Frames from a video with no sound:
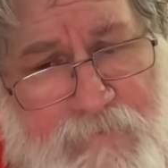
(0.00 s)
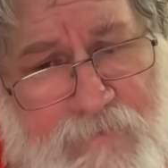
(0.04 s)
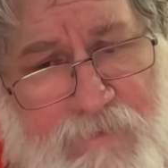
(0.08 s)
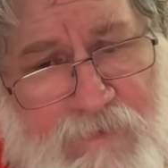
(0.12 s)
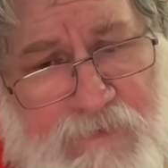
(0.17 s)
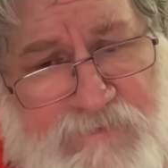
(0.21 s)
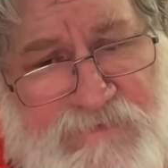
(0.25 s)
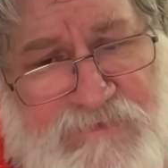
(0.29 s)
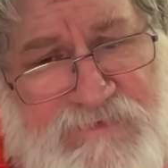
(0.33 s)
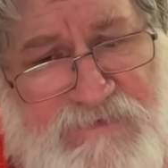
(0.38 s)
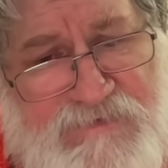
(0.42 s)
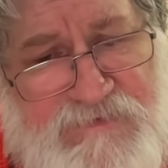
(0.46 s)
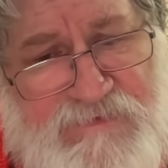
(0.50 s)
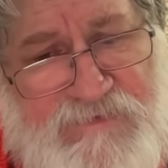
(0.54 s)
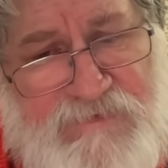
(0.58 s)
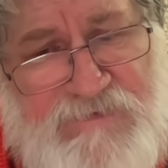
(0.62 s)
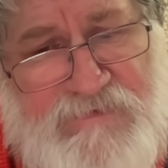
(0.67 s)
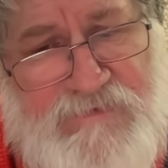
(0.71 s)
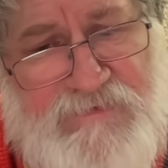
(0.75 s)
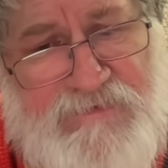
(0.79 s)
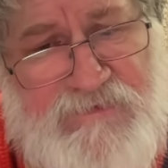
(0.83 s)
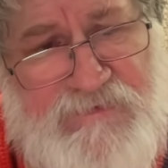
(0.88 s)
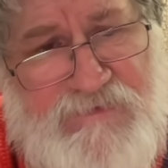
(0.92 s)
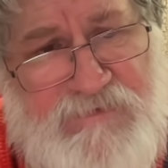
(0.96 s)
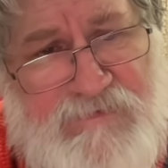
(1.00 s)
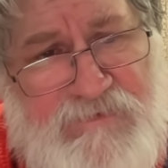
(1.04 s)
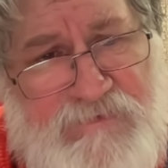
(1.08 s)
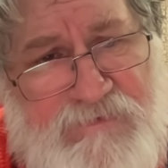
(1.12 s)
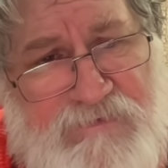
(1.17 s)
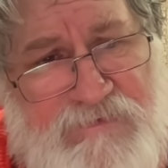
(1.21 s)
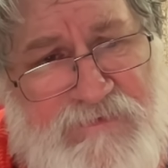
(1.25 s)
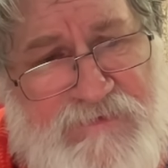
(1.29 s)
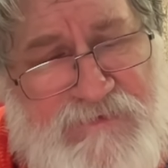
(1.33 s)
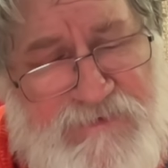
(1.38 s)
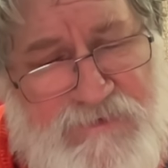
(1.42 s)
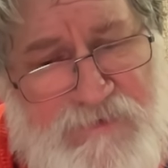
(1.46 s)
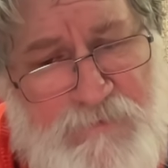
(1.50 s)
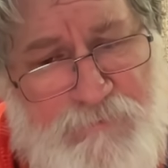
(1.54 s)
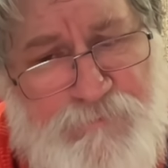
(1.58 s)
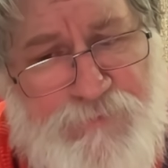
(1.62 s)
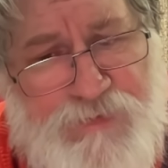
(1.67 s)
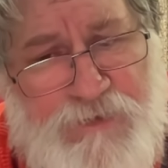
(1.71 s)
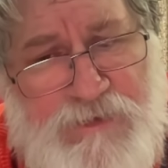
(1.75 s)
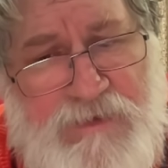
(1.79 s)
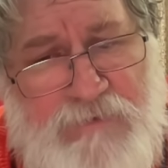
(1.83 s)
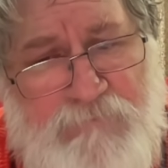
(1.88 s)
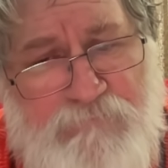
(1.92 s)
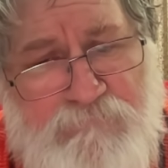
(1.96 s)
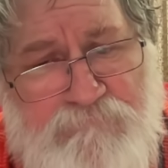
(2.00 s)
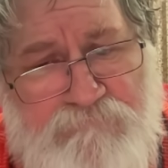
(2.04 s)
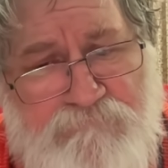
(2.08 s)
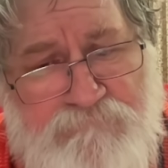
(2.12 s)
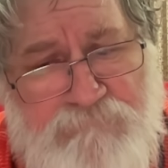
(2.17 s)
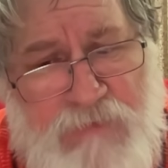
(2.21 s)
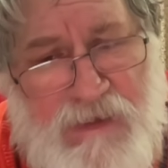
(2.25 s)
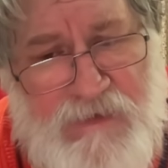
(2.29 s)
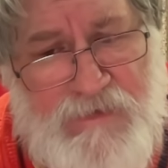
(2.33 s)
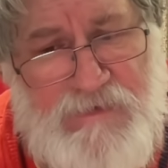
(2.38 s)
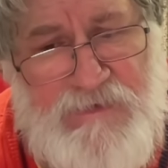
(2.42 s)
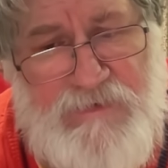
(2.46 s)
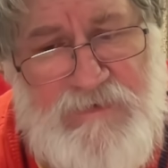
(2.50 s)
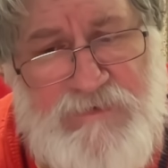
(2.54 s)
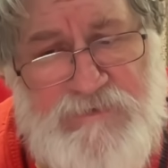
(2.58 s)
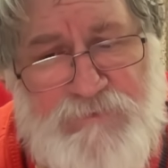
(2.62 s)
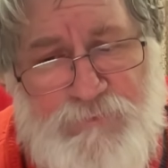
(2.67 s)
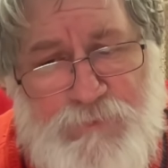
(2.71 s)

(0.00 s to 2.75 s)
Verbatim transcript: It's simply mind